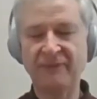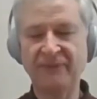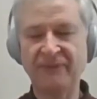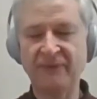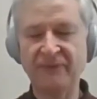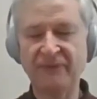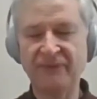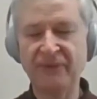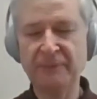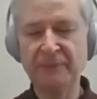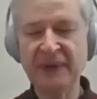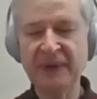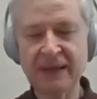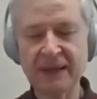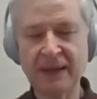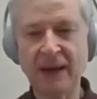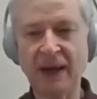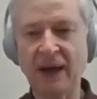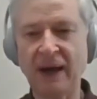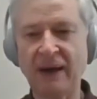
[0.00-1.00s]
for me,
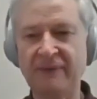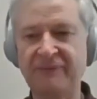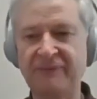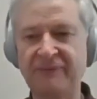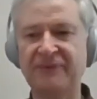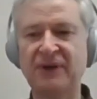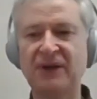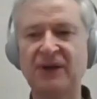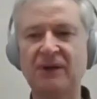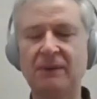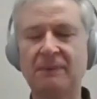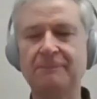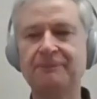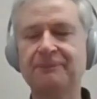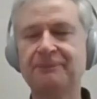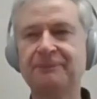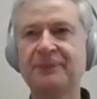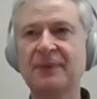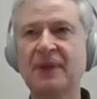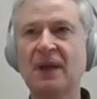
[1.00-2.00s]
I've,
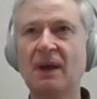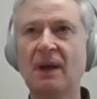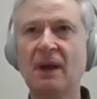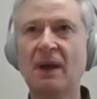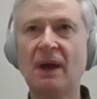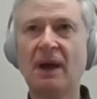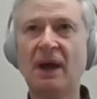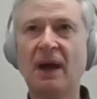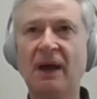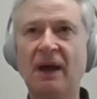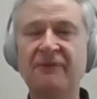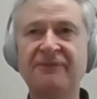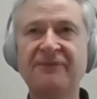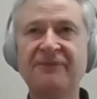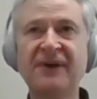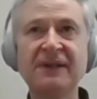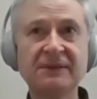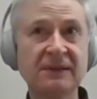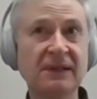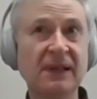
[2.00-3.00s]
I've
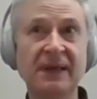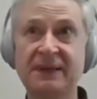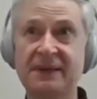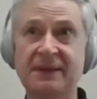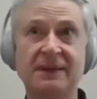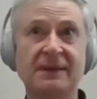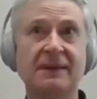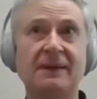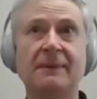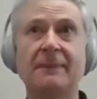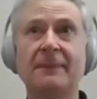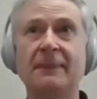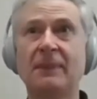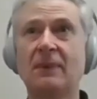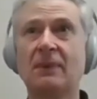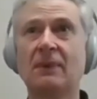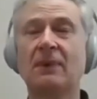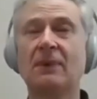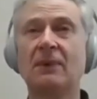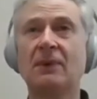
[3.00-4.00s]
felt like,
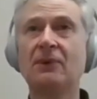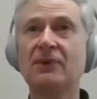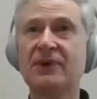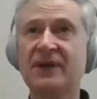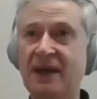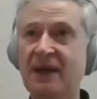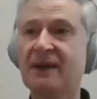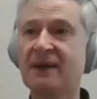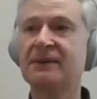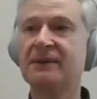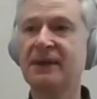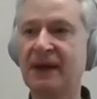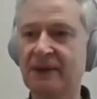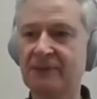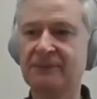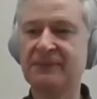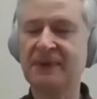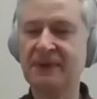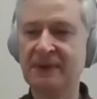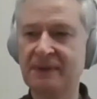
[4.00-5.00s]
okay, now
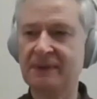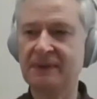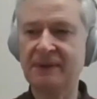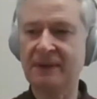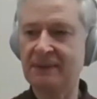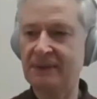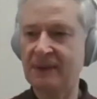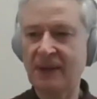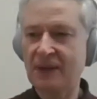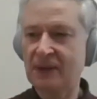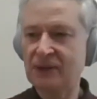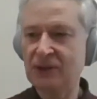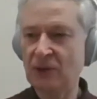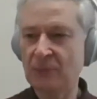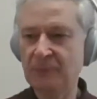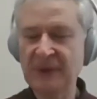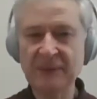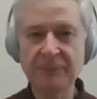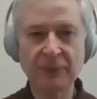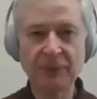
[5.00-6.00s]
you know,
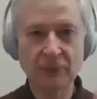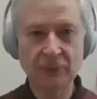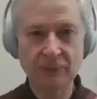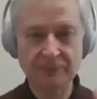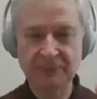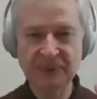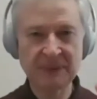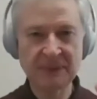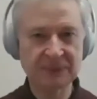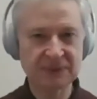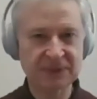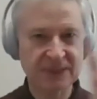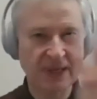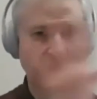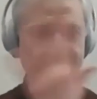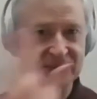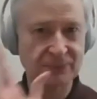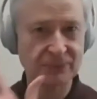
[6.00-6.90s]
people people's eyes